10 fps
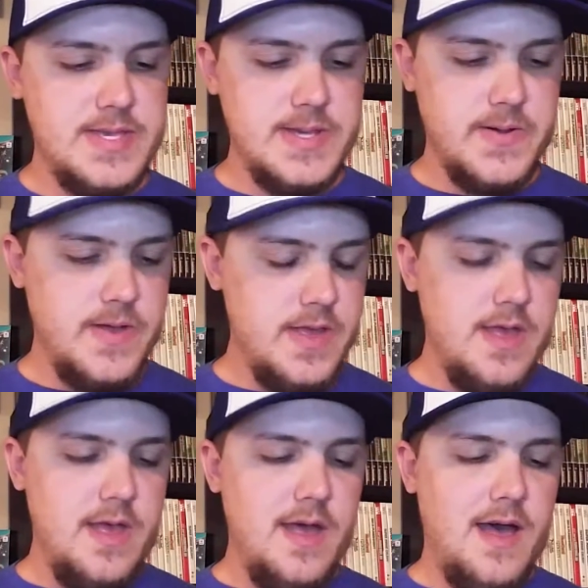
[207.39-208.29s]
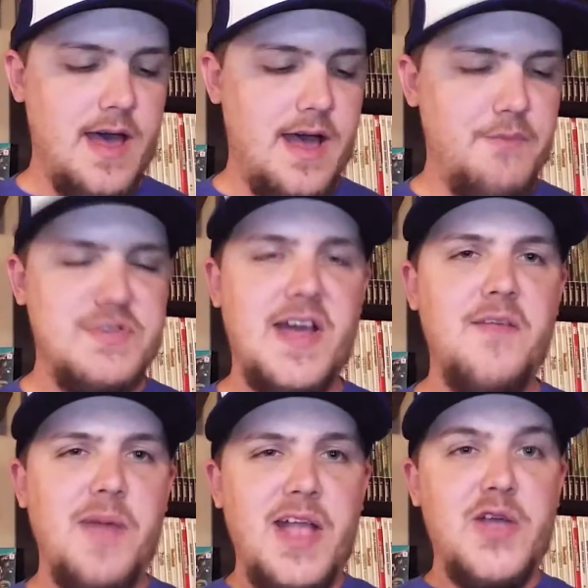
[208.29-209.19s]
So it was kind
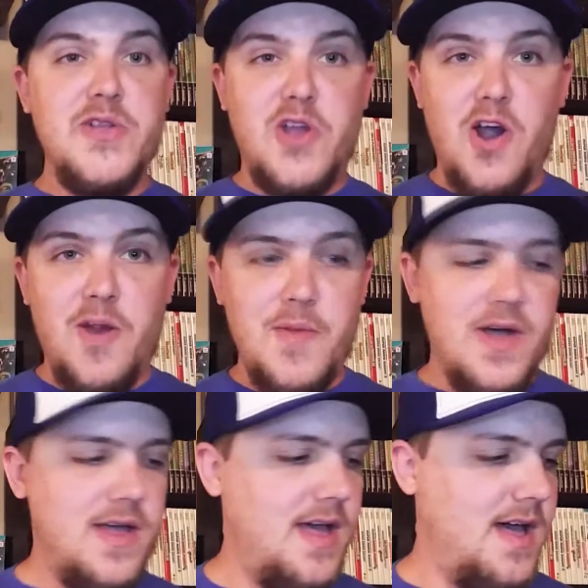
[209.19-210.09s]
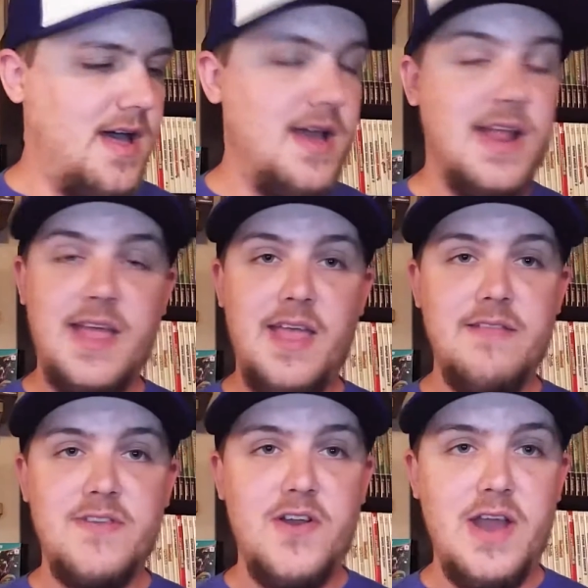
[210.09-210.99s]
of like good karma, and
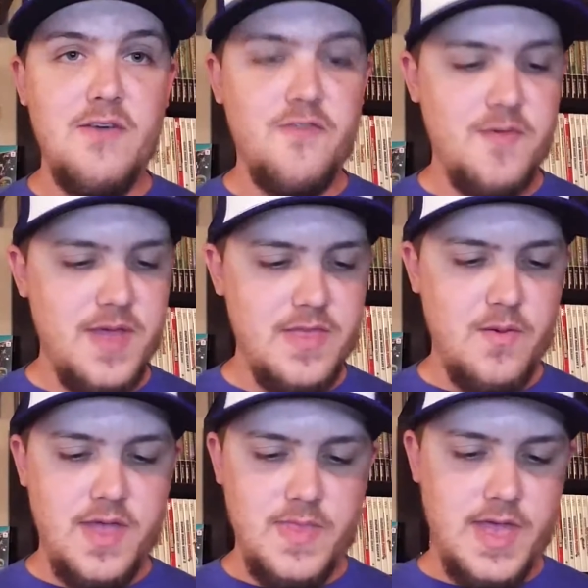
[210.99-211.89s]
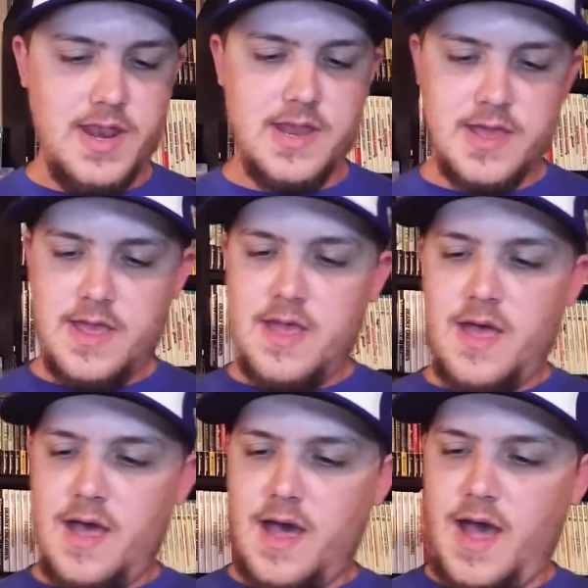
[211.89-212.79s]
it turned out for me in the end.
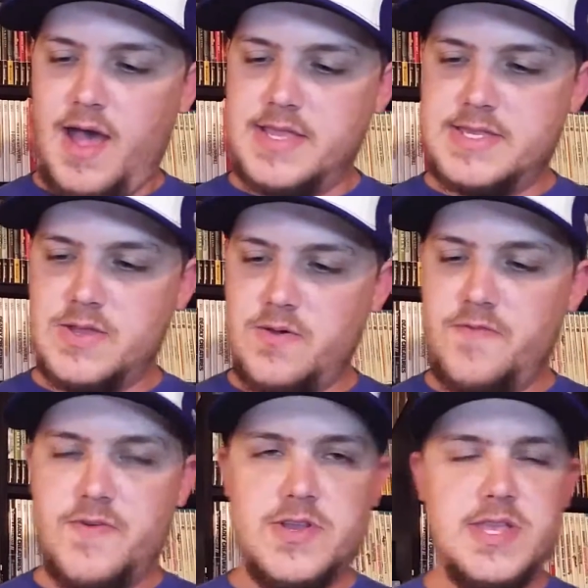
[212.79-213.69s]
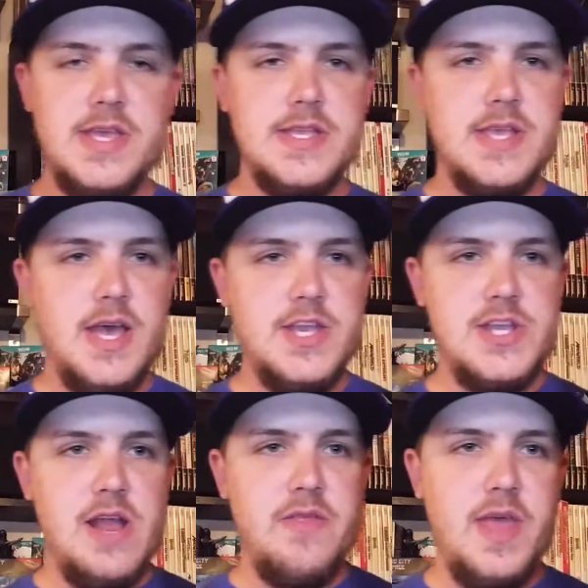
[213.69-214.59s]
So the first is
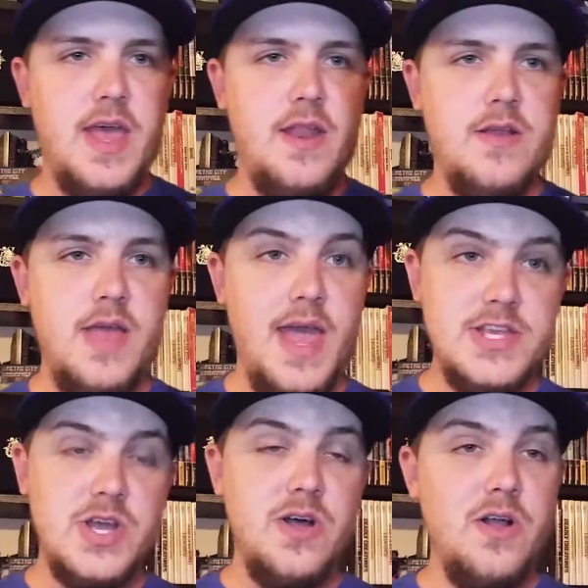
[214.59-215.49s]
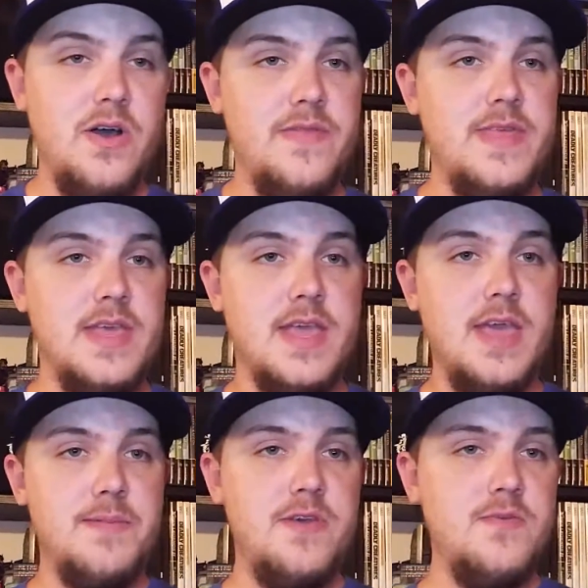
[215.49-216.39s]
Shadow the Hedgehog on the
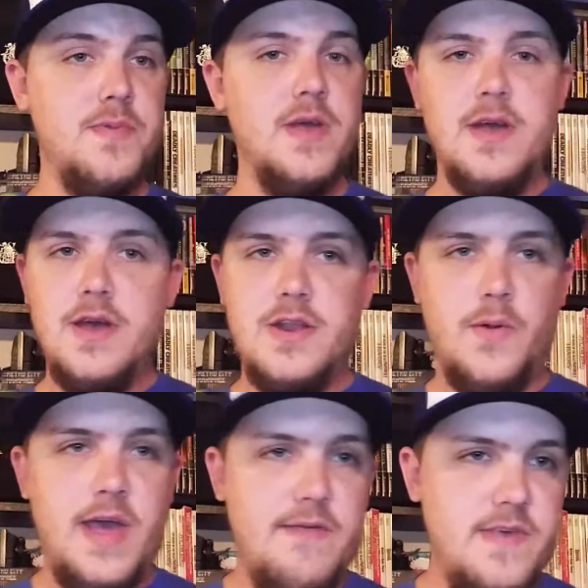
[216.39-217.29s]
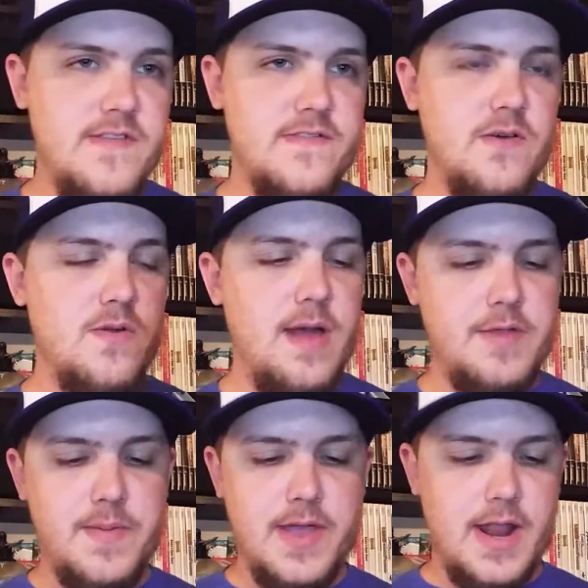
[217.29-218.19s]
GameCube. Don't have this, so glad
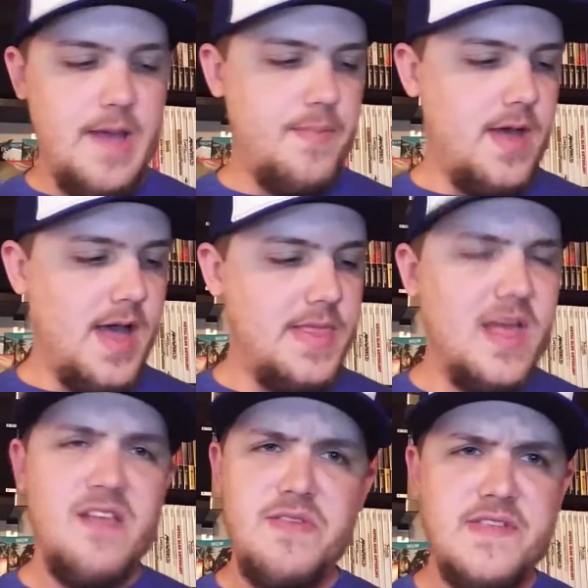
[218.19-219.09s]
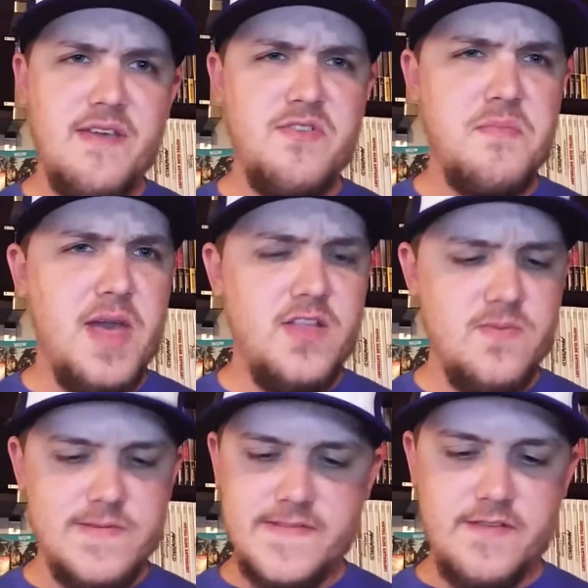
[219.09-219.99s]
to pick it up. None of these have their
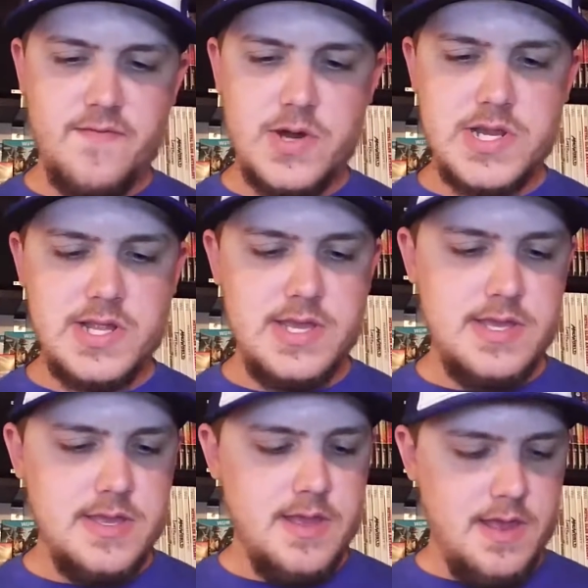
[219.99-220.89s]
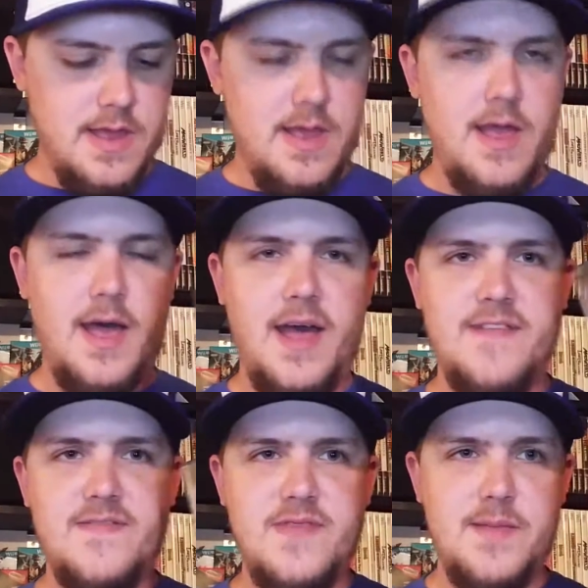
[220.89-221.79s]
manuals, unfortunately,
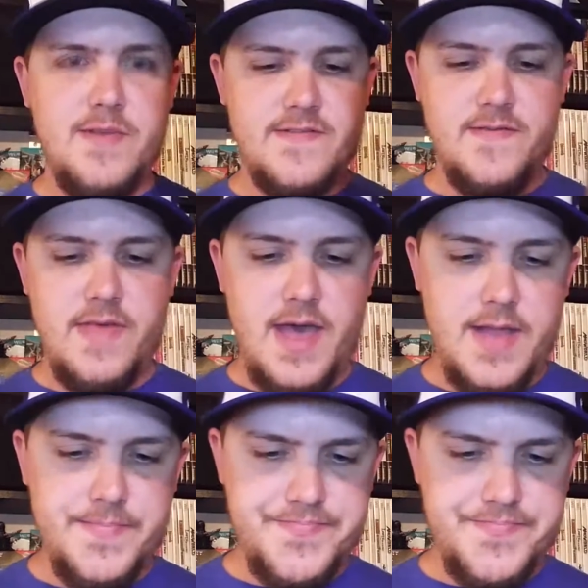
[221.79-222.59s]
so $10 for that.